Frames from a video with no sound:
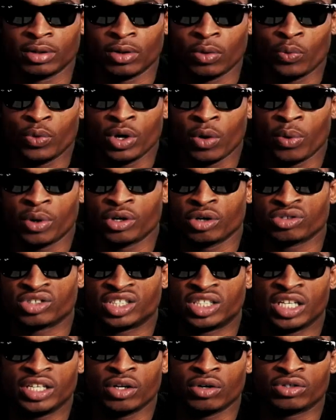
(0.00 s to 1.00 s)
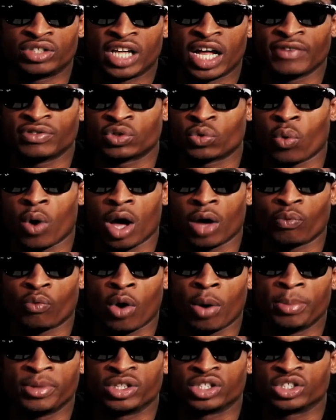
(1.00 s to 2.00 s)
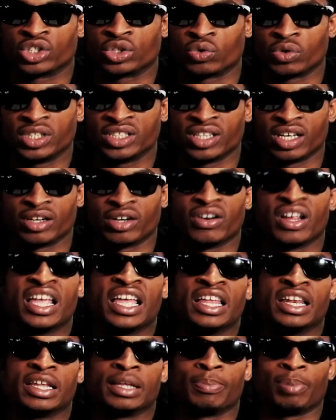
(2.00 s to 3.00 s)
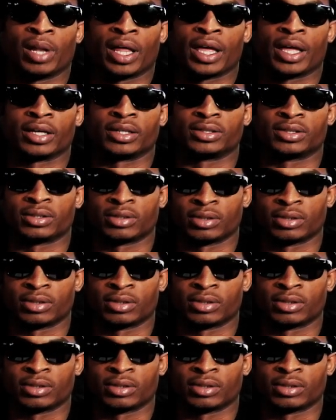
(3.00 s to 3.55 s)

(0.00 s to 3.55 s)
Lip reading: We don't want no senior death squad roaming the streets under any plans.